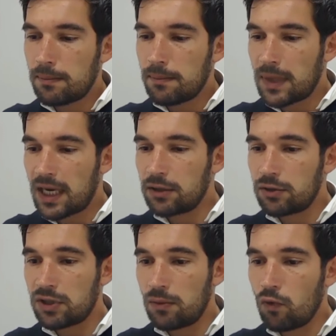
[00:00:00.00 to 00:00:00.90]

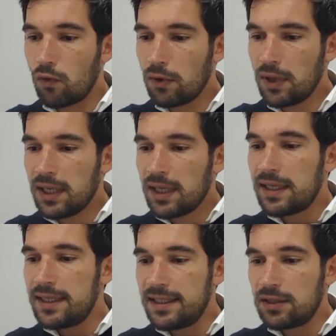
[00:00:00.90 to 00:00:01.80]
aneurysm wall,
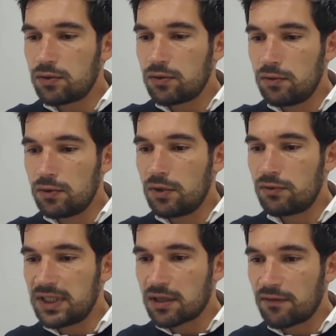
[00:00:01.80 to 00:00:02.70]
leading to the
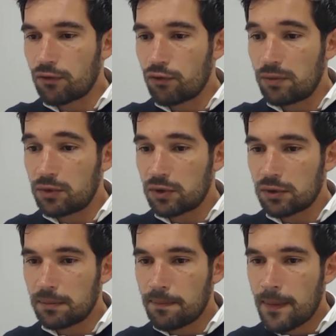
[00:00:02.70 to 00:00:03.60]
risk of rupture.
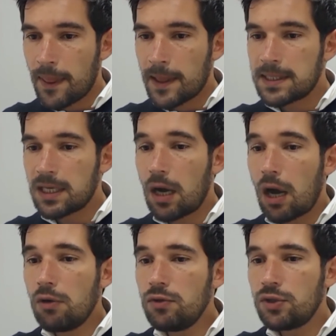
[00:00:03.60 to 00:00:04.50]
So
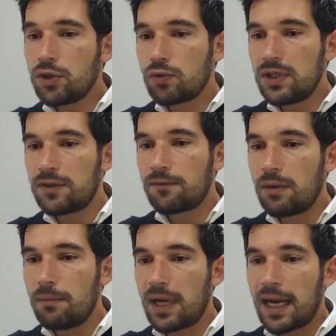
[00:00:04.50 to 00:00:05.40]
how to switch
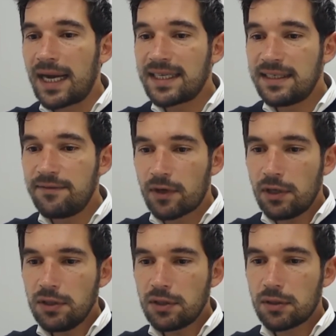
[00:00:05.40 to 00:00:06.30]
from active
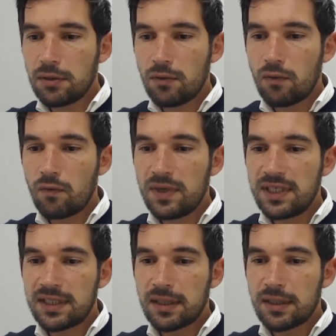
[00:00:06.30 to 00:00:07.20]
clot
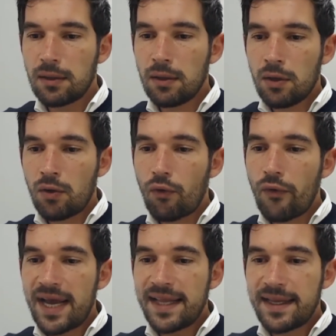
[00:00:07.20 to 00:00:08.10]
with
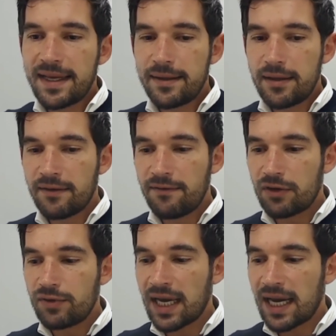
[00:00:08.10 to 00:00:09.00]
red and
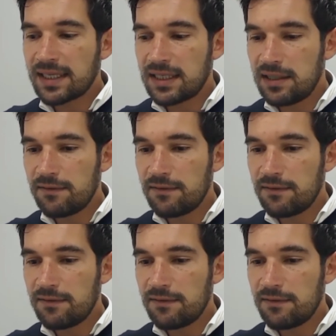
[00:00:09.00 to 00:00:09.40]
very active,